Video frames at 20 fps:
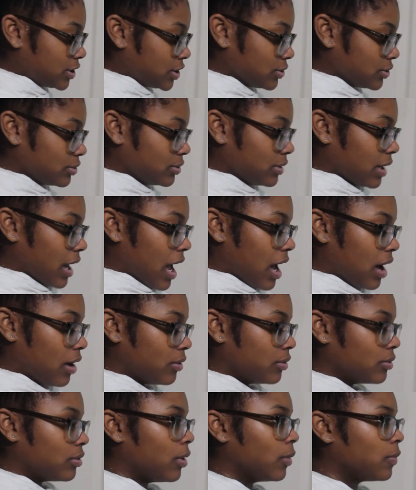do
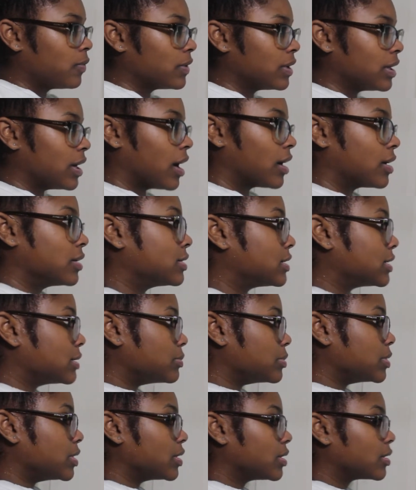now, hopefully y'all can see.